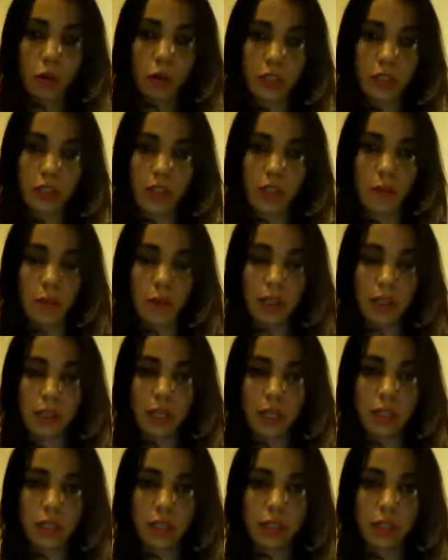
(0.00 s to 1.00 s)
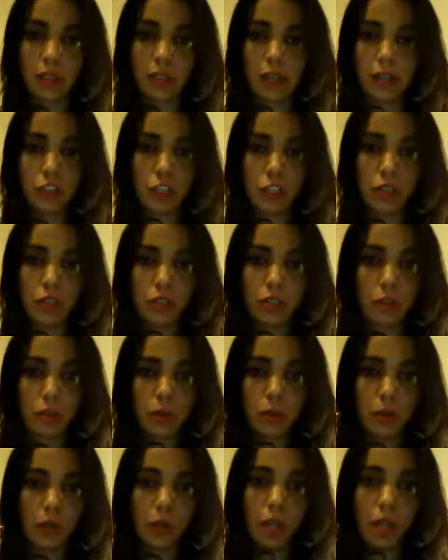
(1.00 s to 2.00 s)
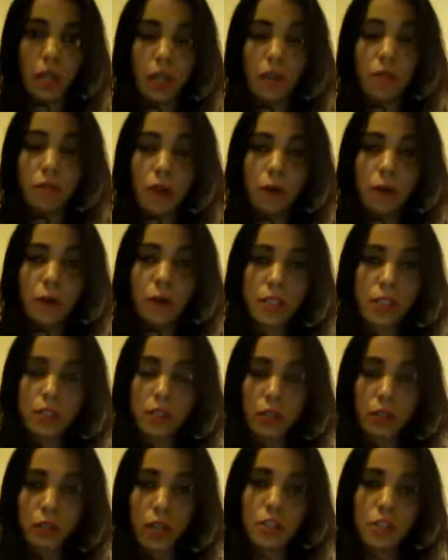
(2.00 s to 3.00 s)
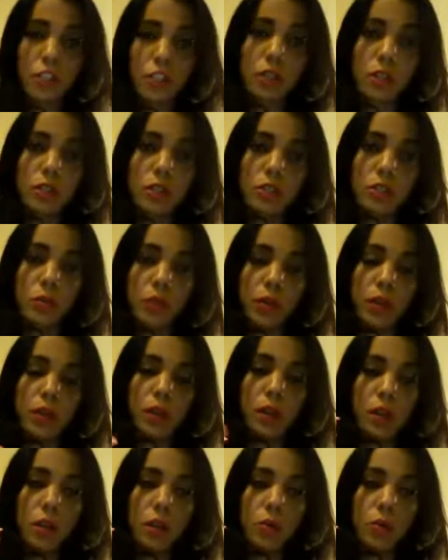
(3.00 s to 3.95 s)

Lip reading: Does that make sense? It's latching on to where viruses are latching on to where